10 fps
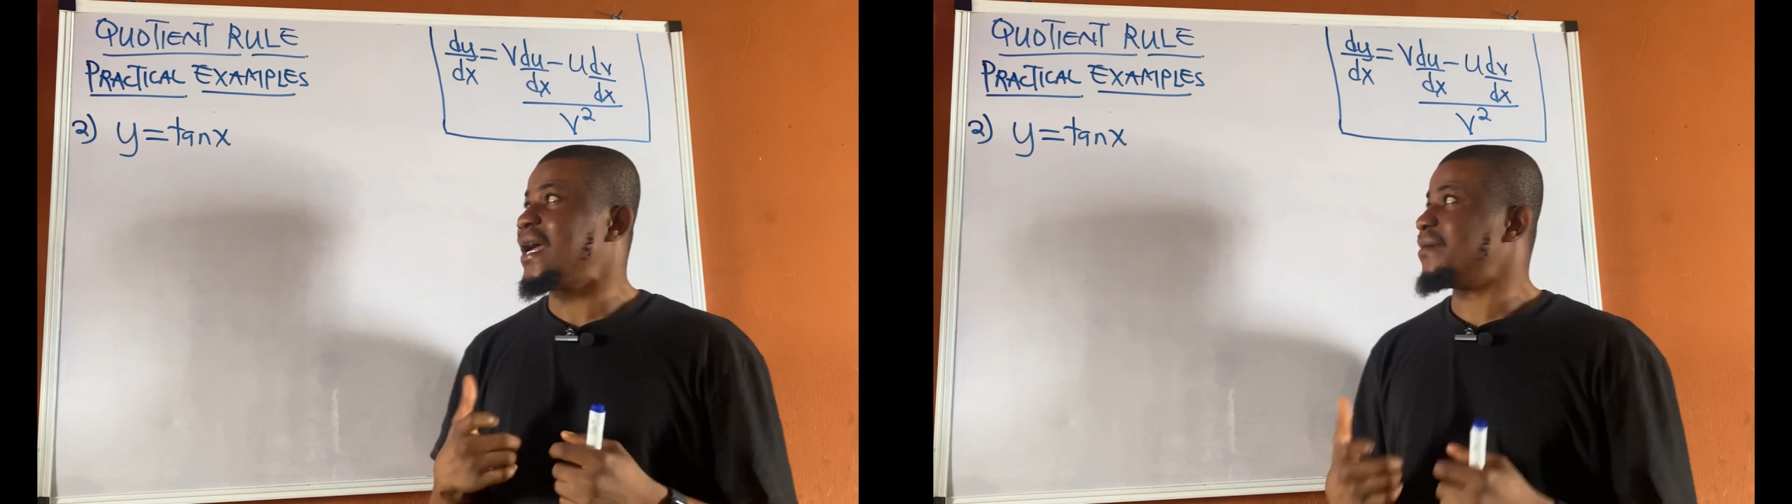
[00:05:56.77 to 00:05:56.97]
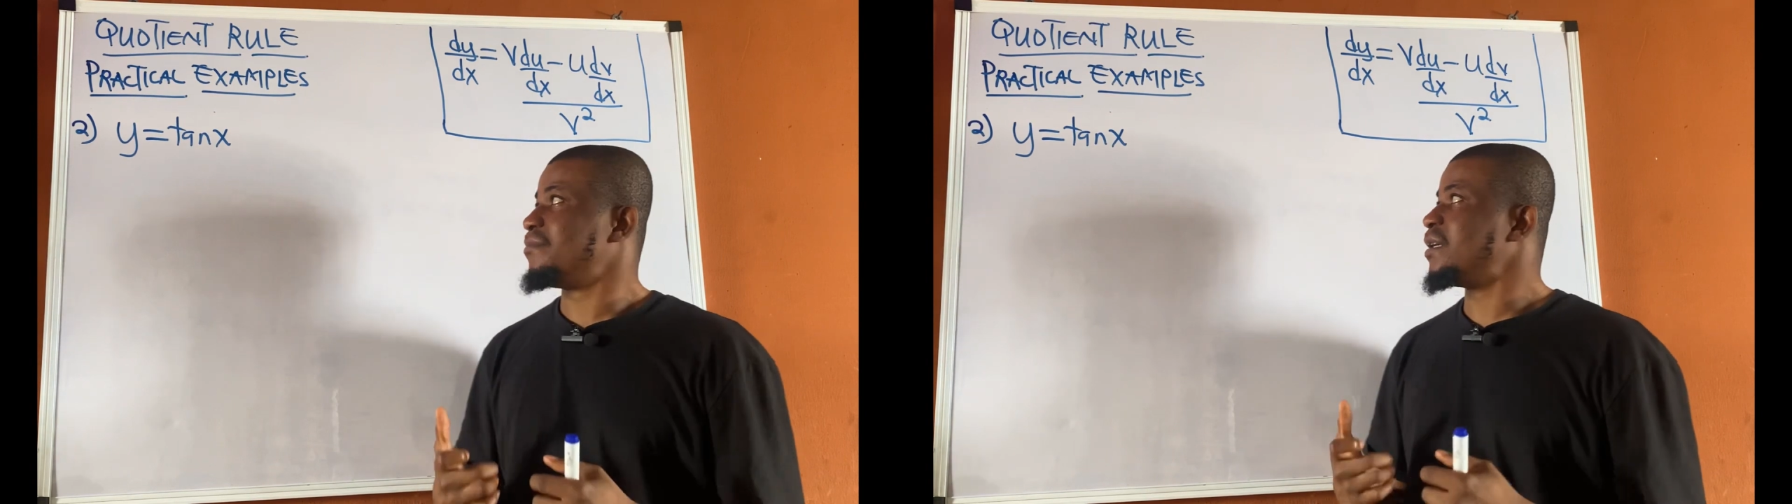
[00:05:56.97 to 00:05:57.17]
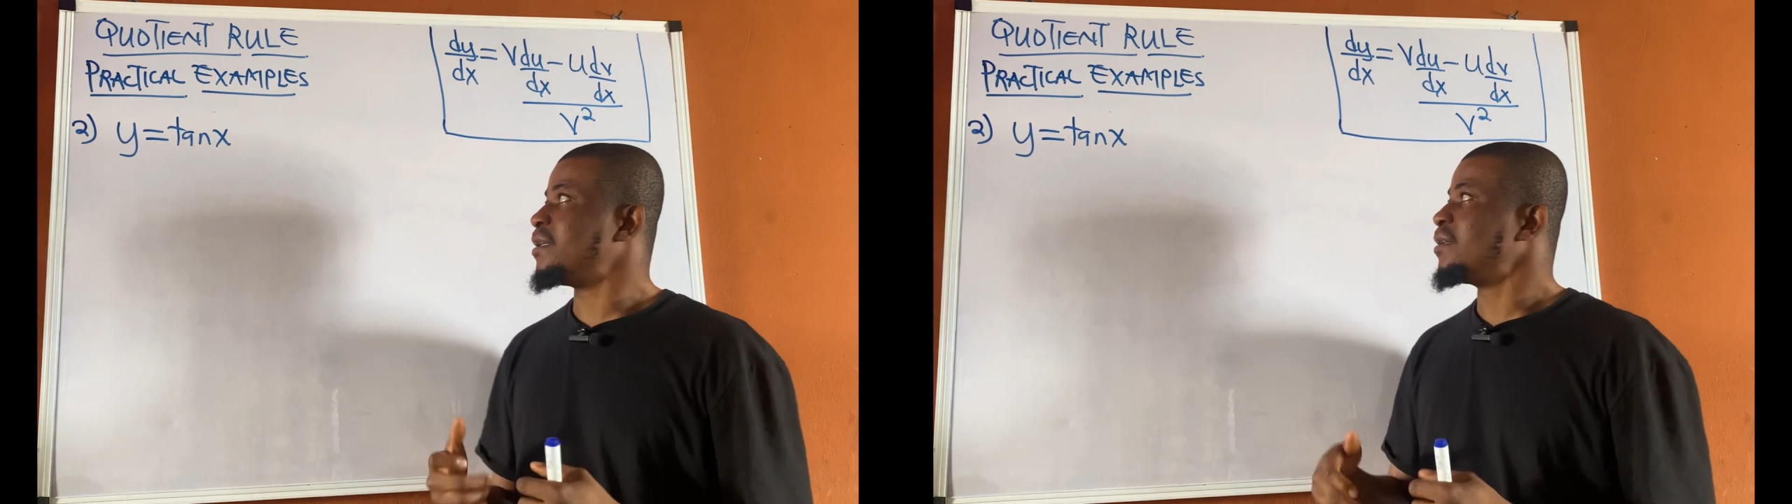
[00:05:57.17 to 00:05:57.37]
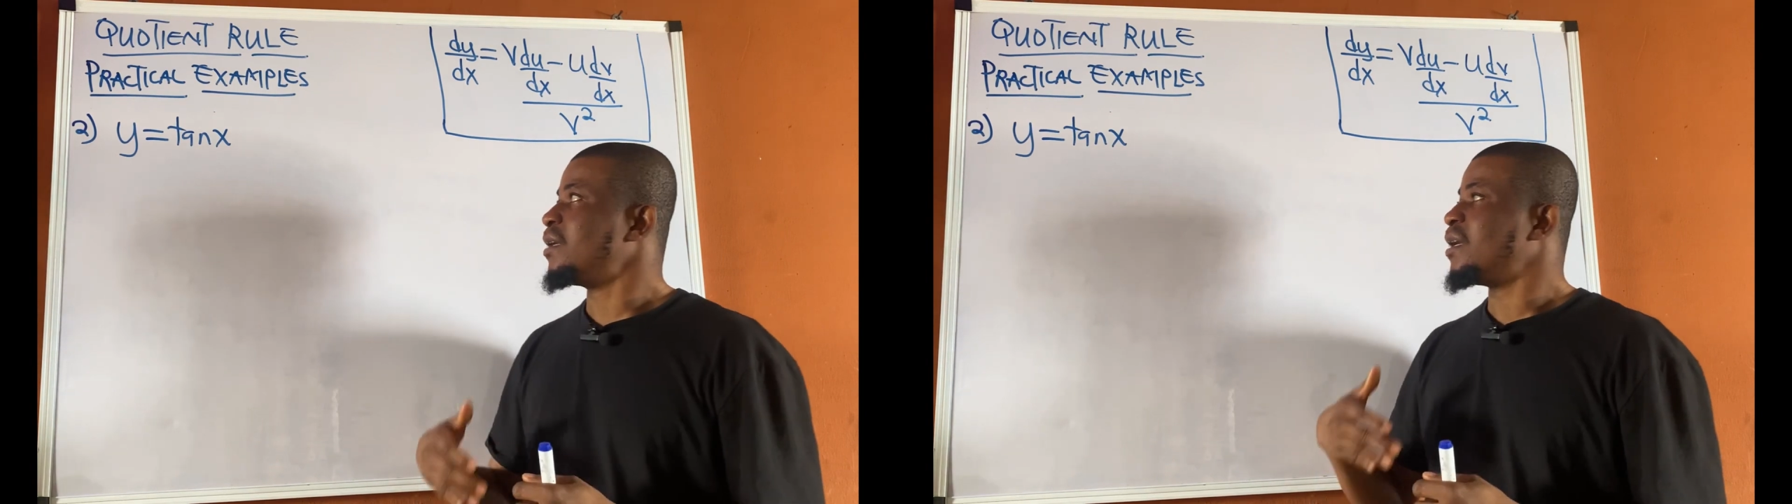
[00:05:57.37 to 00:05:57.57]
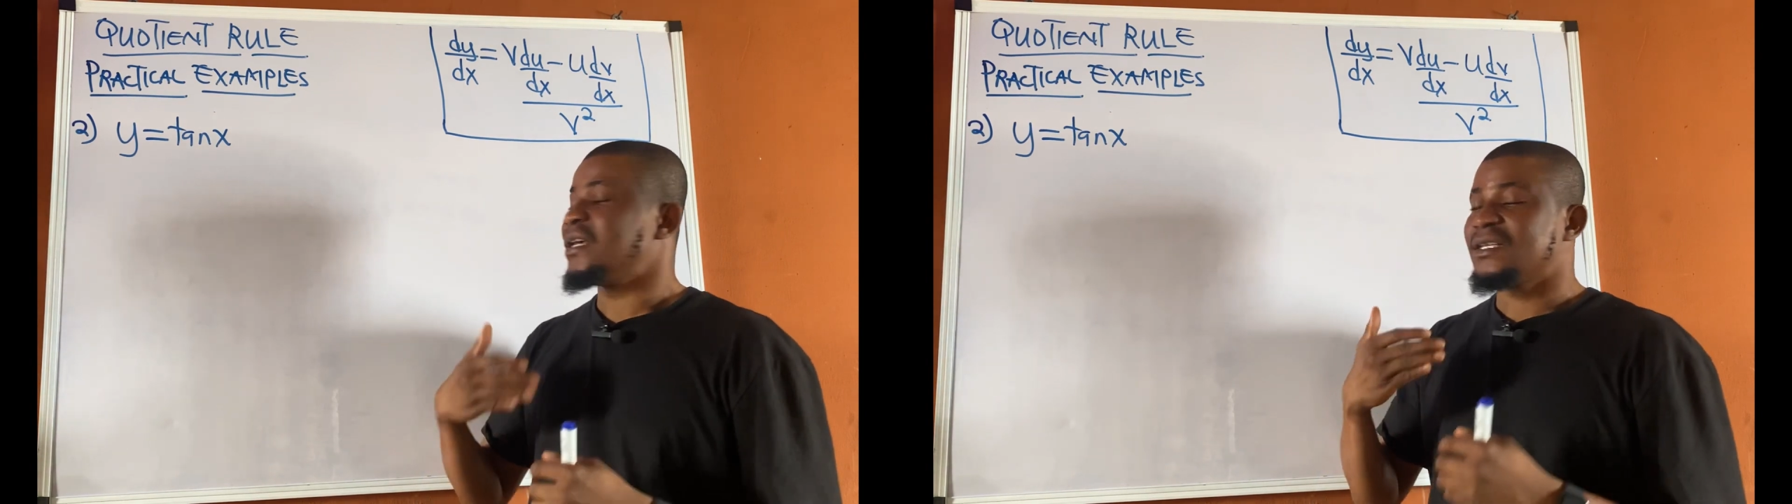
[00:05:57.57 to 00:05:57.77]
I
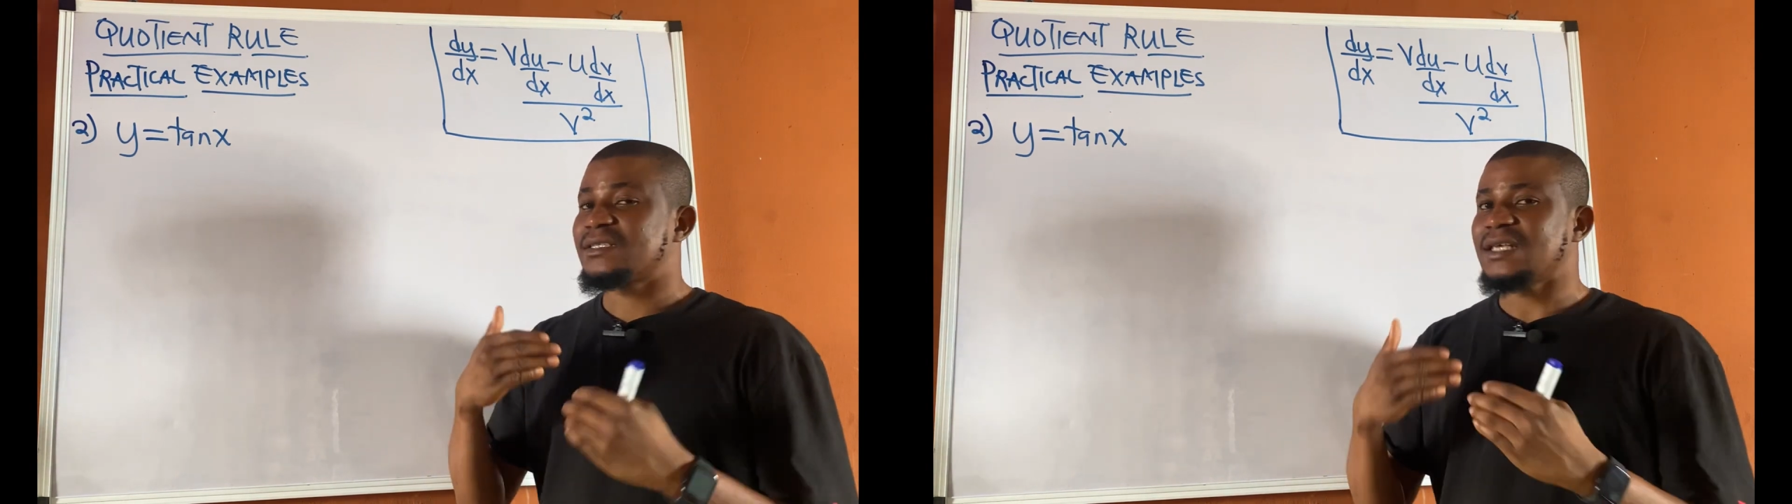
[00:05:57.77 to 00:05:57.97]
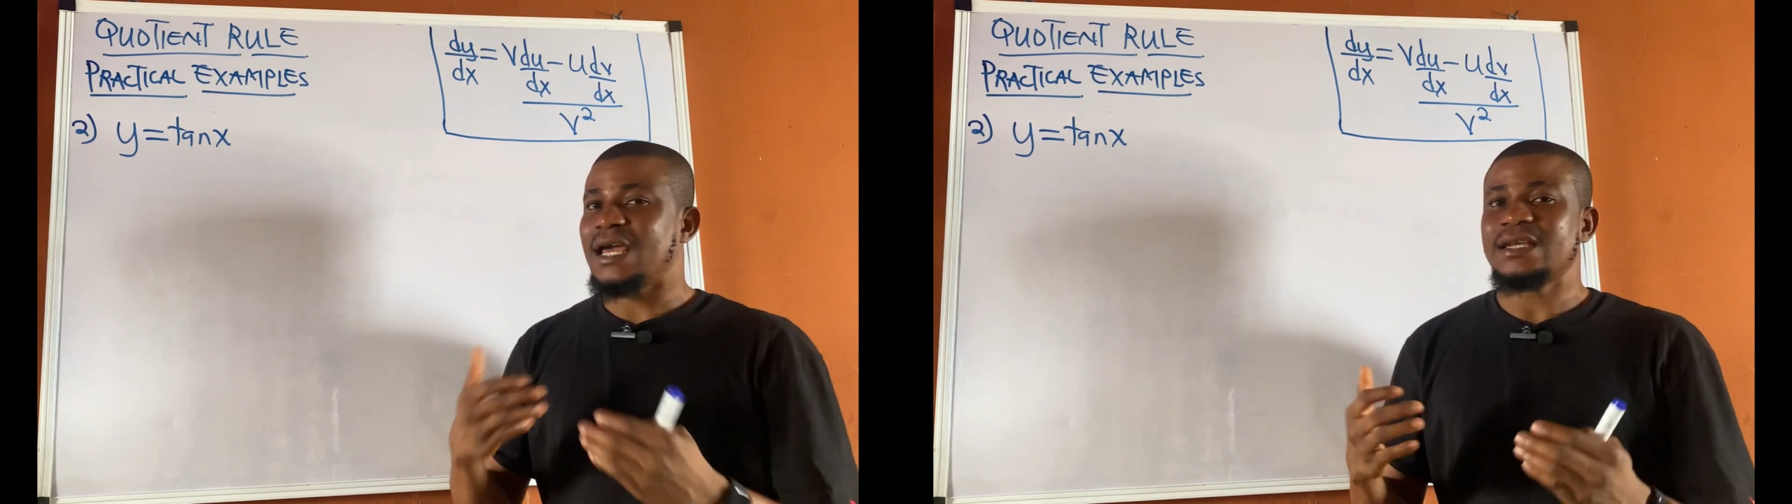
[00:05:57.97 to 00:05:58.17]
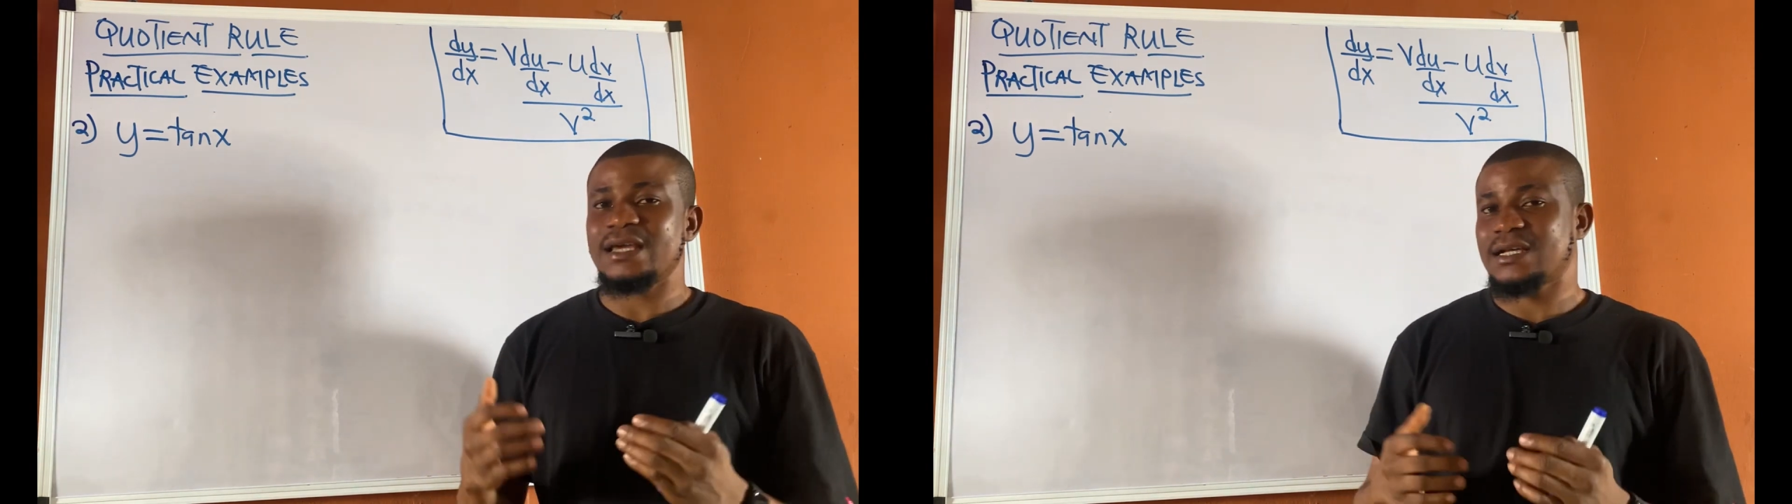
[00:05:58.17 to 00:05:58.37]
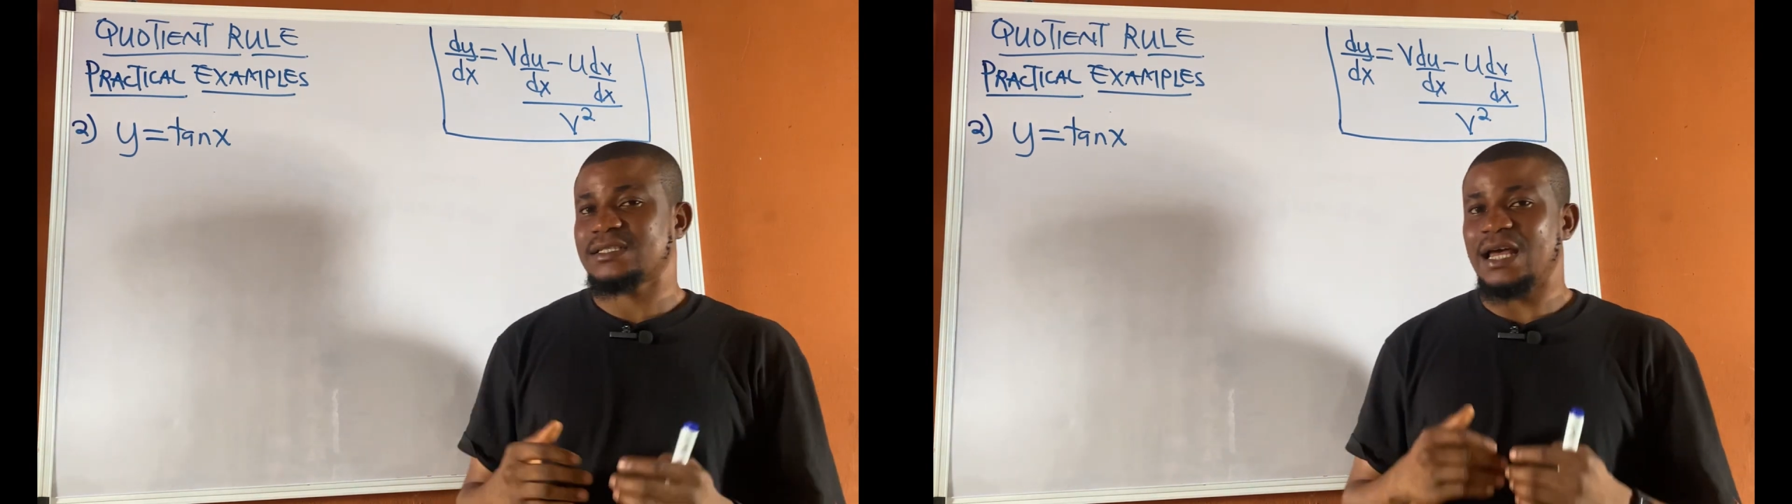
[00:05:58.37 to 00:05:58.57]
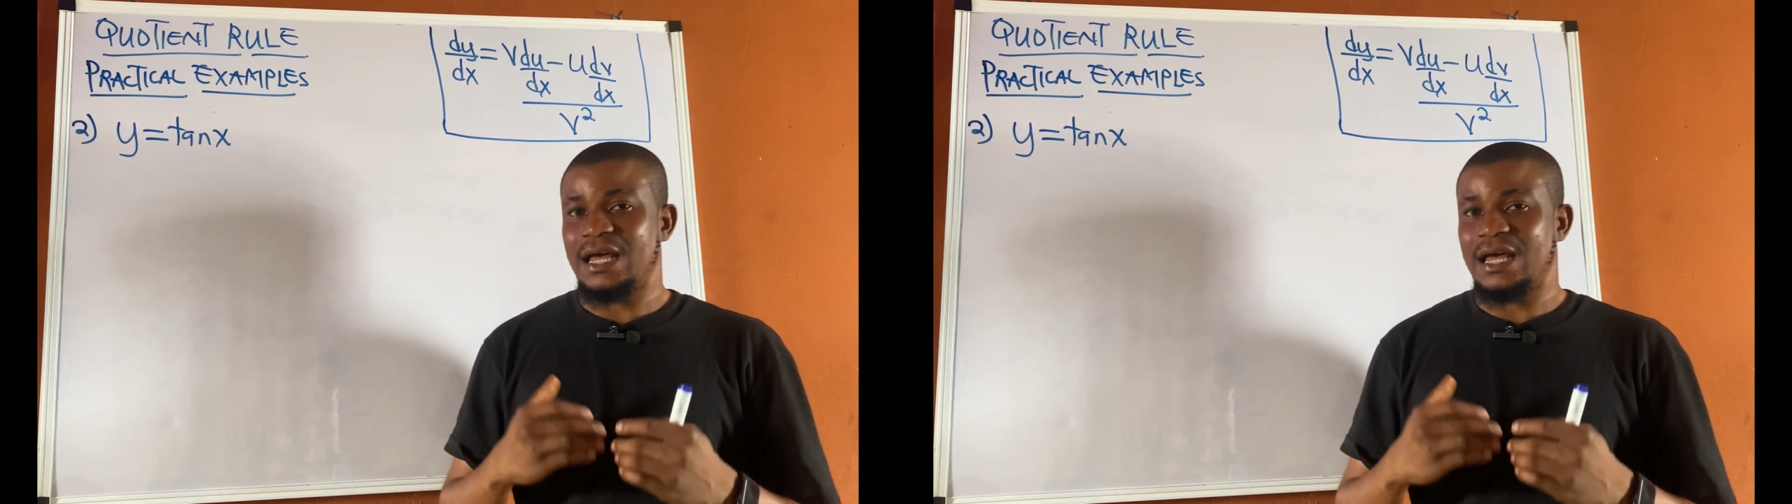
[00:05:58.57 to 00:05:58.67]
mean sine x